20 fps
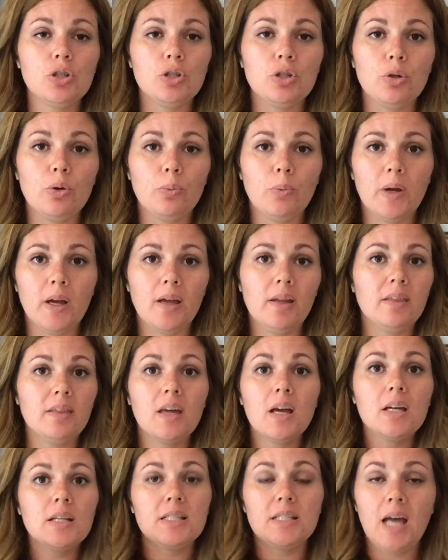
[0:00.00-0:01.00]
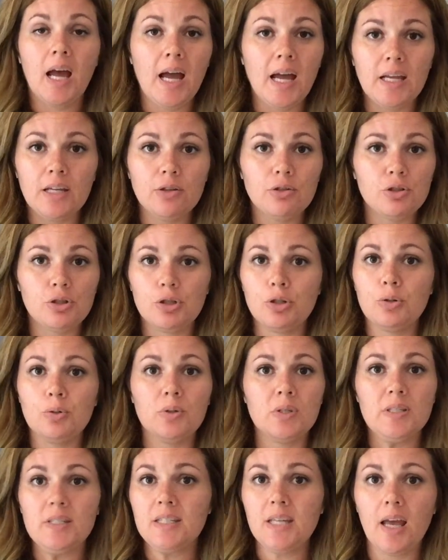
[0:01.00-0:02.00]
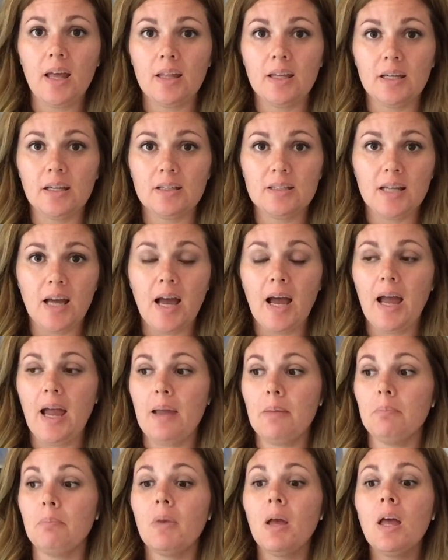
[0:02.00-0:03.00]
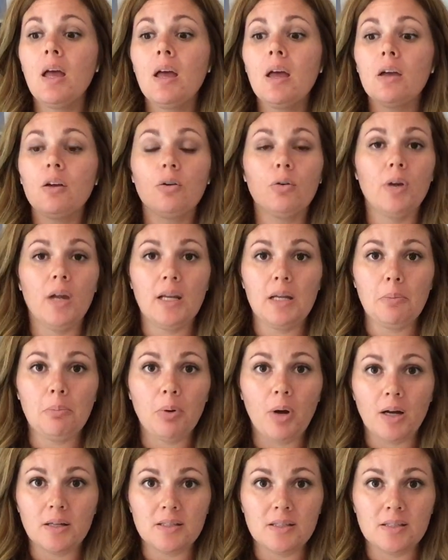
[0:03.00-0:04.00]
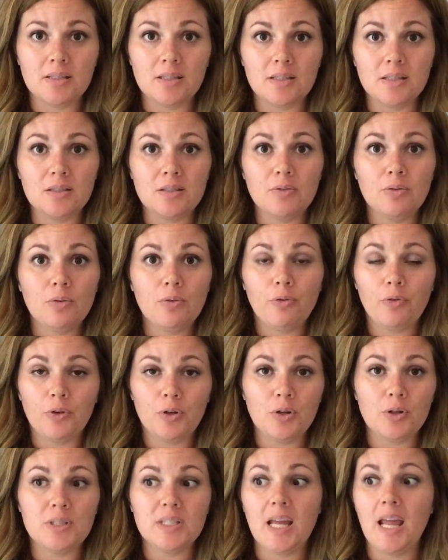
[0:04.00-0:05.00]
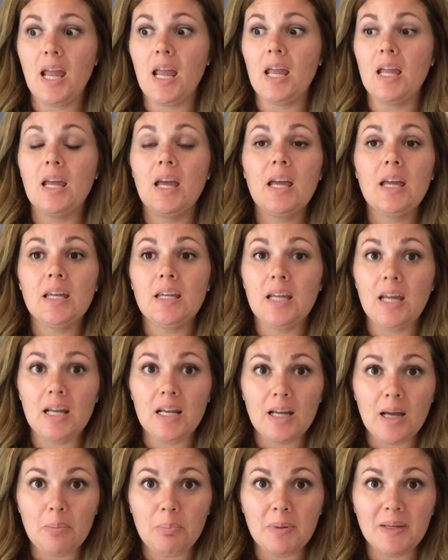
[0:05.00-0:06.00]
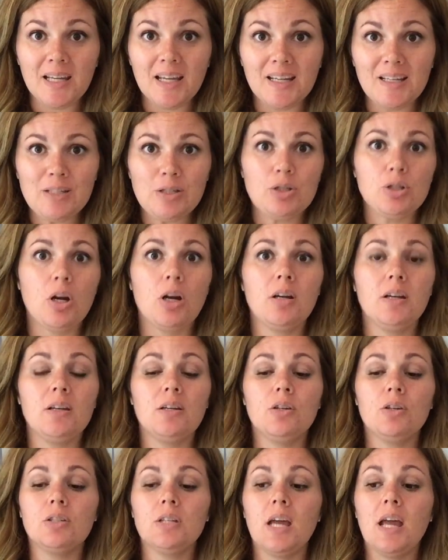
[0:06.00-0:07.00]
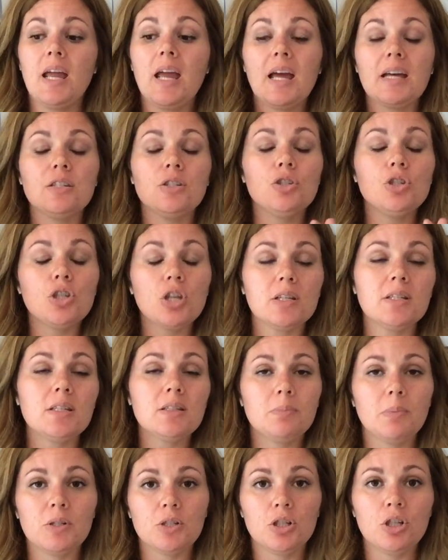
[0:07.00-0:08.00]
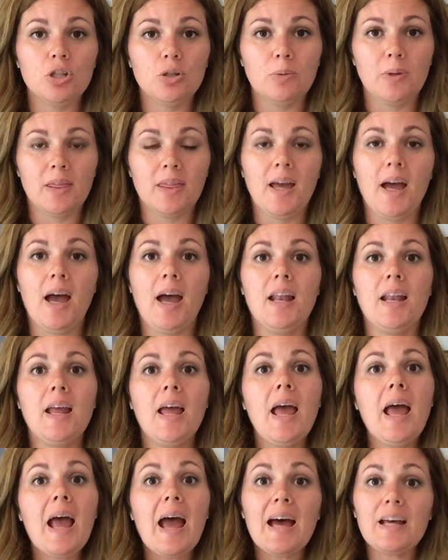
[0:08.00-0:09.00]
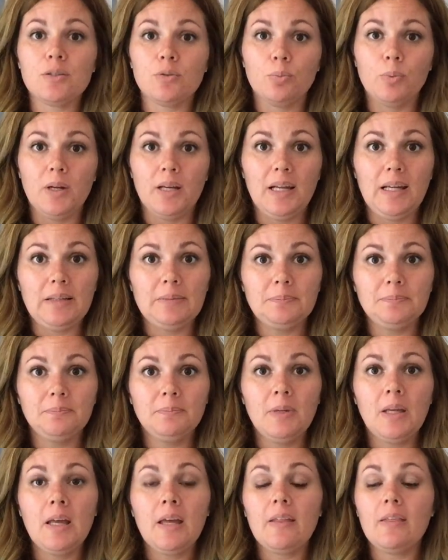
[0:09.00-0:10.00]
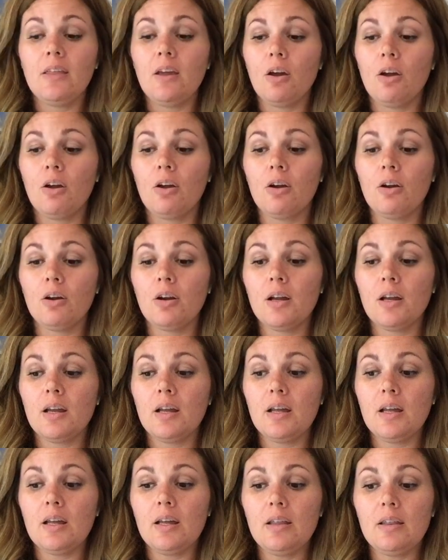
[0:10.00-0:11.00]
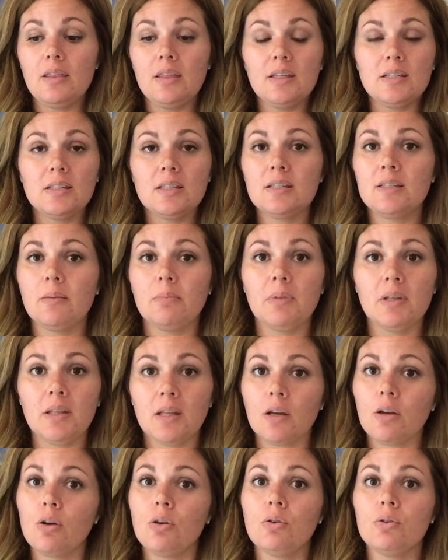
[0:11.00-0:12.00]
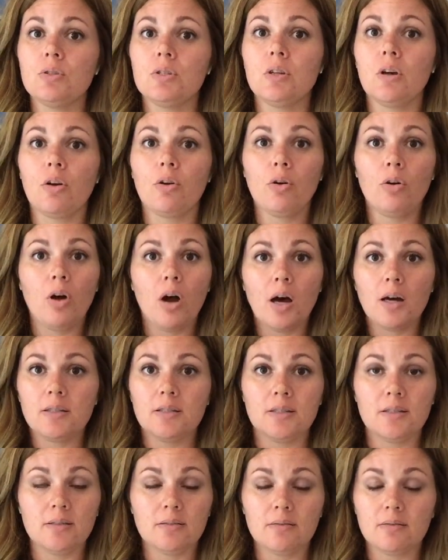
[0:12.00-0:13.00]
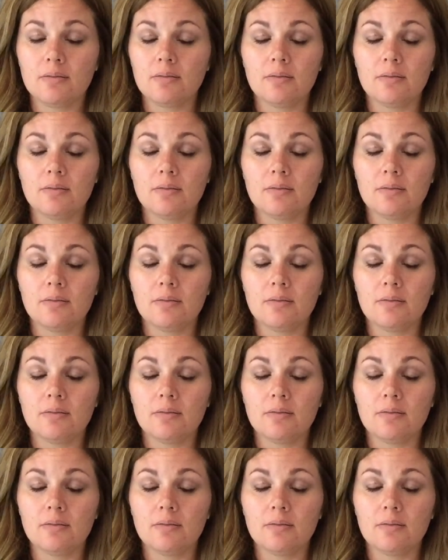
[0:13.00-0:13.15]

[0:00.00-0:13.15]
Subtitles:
do with tying your shoes, telling time, creating processes for your day, getting up and getting started in your day has just as much to do with that as reading. This is something that goes across